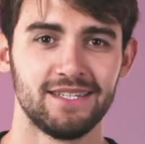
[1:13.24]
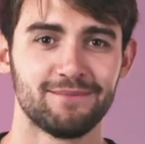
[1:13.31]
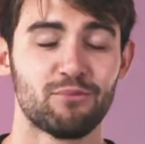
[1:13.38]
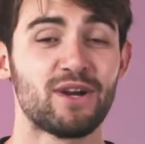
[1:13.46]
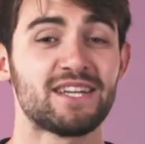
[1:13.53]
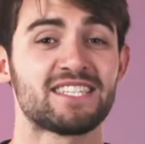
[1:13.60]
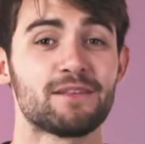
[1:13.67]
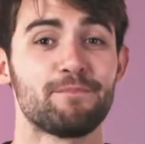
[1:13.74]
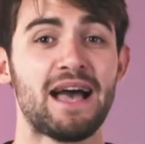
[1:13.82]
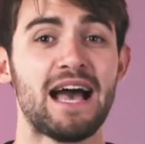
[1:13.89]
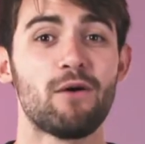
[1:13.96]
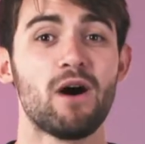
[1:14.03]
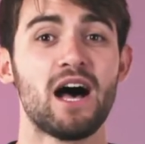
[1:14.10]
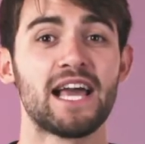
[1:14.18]
Press the
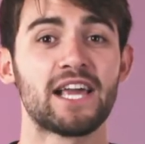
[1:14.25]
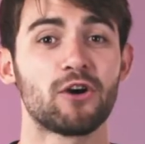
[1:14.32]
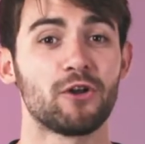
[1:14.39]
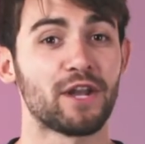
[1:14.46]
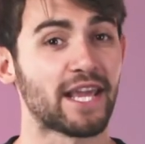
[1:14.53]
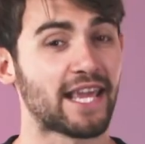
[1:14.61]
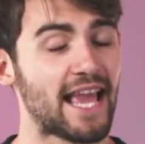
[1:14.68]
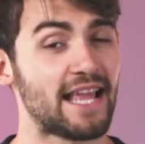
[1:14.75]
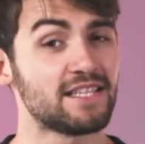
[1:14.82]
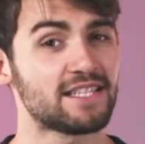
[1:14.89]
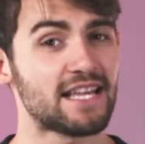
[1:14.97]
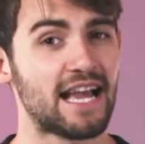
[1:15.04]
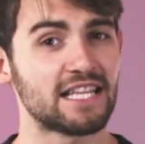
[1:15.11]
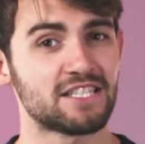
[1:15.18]
power icon again
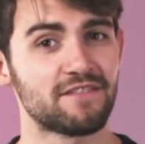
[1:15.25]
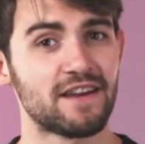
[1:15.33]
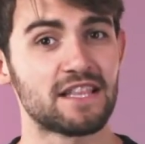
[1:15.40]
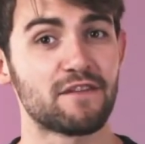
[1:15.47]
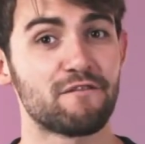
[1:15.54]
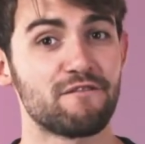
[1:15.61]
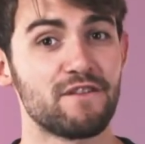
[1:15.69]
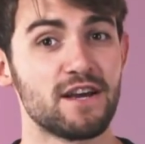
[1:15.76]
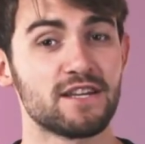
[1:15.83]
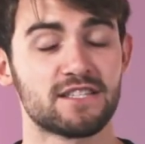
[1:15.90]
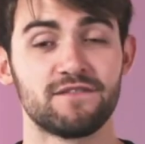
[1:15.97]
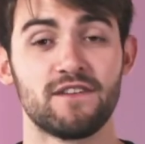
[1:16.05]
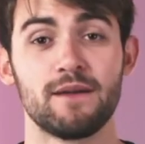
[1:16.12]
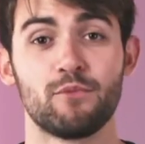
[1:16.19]
to activate the
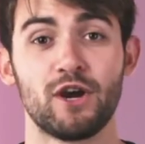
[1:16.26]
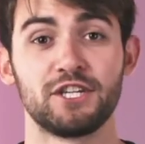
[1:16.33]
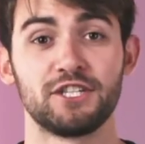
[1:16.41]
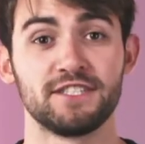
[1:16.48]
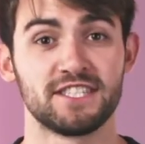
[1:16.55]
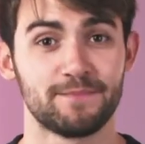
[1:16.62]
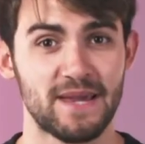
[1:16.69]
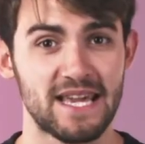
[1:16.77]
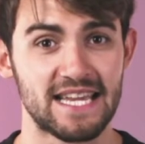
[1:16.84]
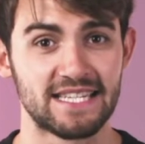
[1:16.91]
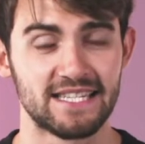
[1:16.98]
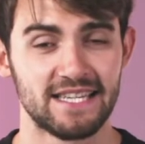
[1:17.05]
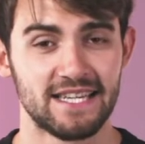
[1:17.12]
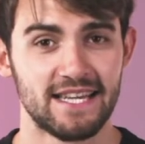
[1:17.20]
first vibration speed.